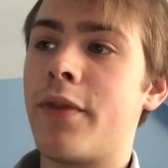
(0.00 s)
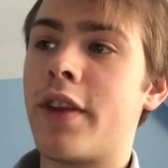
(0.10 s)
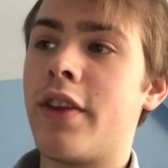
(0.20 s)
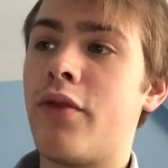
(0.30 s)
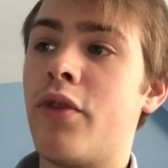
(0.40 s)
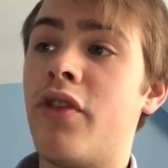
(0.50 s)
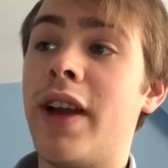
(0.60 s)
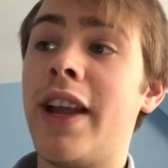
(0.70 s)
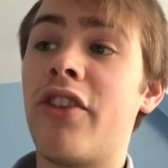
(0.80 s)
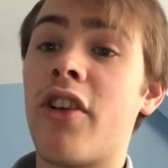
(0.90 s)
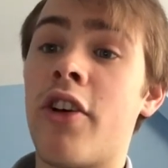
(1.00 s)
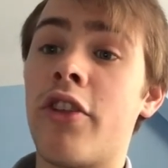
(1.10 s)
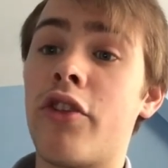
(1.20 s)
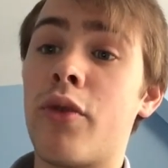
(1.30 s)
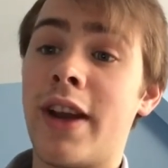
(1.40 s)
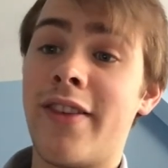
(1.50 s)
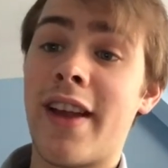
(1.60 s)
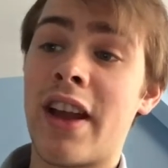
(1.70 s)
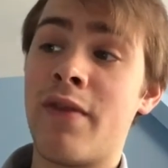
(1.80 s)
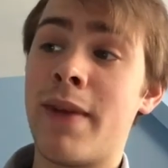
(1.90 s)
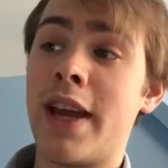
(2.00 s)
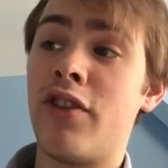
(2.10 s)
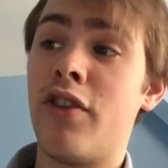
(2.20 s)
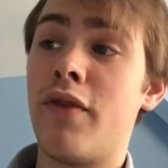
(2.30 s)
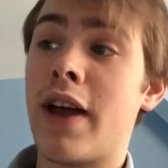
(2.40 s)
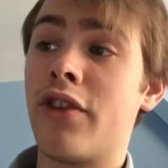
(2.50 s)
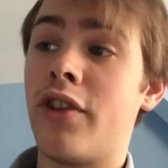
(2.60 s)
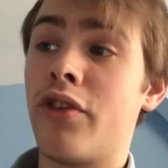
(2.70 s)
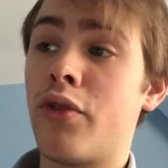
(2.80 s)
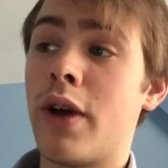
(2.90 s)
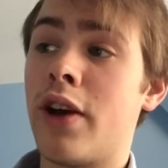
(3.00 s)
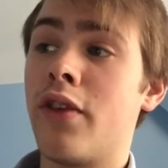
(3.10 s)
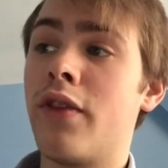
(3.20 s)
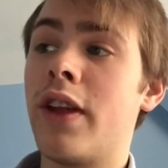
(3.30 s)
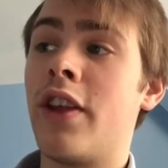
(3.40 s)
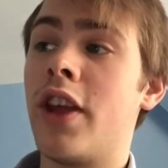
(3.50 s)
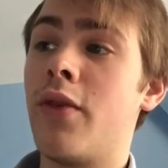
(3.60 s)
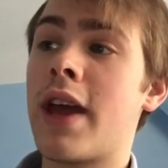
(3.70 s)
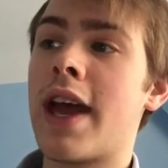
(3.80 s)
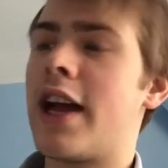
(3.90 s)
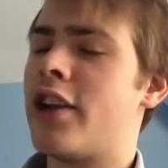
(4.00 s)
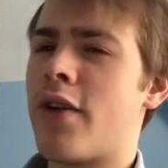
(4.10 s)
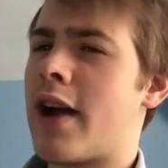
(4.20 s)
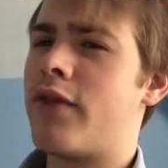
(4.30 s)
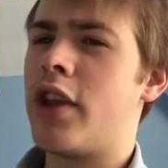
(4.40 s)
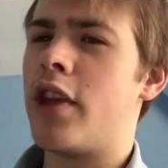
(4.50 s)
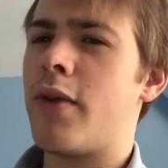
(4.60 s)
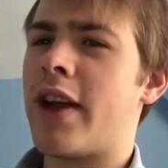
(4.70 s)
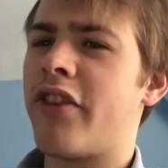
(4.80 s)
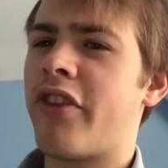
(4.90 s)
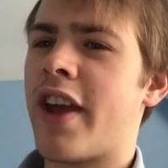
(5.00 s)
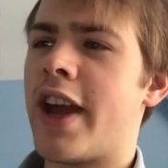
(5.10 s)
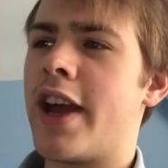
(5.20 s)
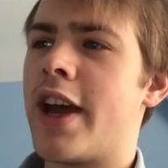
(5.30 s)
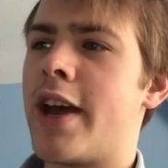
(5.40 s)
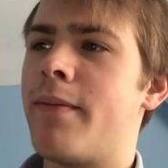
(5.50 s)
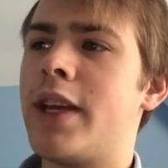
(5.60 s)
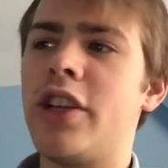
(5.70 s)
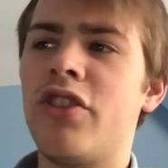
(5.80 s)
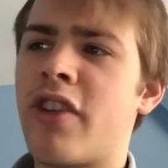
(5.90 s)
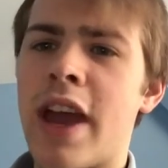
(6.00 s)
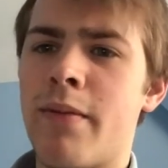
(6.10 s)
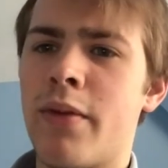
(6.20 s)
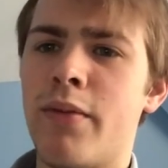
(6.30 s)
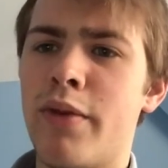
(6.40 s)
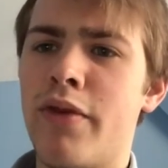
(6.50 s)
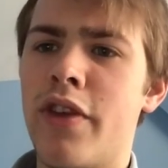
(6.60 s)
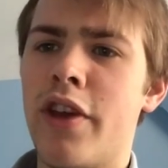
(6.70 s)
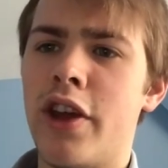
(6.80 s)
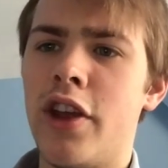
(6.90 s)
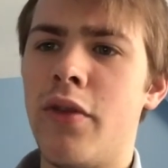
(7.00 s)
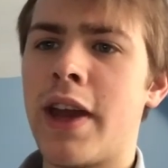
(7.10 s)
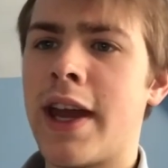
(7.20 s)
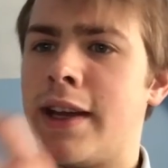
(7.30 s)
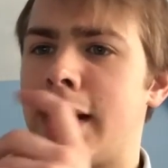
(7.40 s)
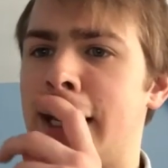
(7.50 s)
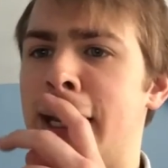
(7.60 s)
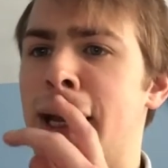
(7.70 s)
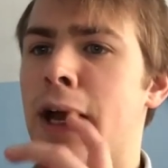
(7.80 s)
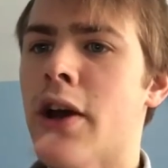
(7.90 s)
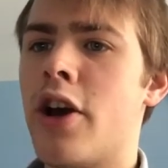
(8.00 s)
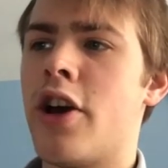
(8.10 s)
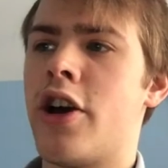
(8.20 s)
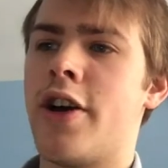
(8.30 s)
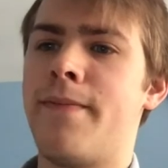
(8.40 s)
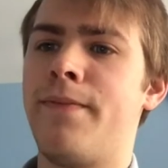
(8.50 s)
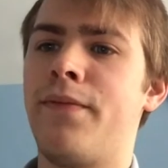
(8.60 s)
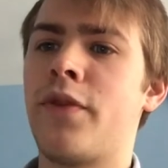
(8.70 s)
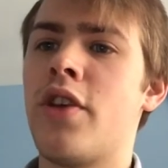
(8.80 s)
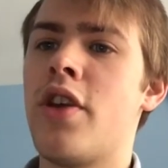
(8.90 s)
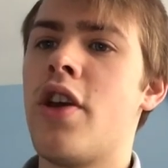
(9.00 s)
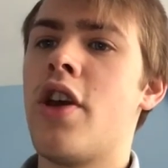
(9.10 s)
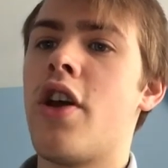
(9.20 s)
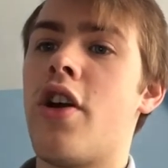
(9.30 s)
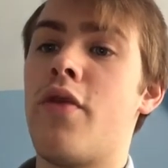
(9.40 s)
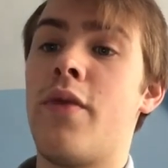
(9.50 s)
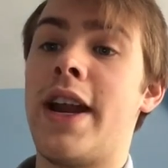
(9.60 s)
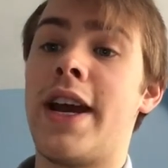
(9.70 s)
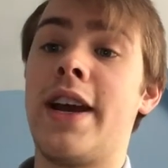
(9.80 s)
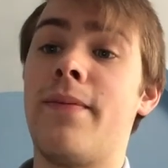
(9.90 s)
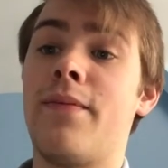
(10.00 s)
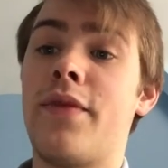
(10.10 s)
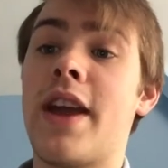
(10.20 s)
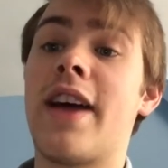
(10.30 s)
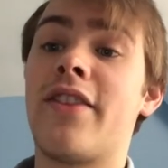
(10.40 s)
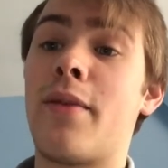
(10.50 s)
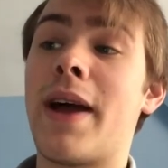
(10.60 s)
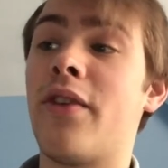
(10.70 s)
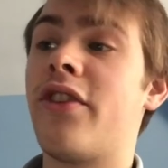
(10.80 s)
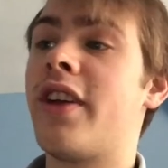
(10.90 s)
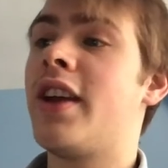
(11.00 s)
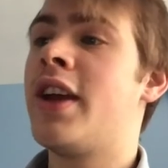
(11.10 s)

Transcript: This was released on 22nd of May 2012 in the UK. I don't have the US date. It just came up with the UK date when I asked about it.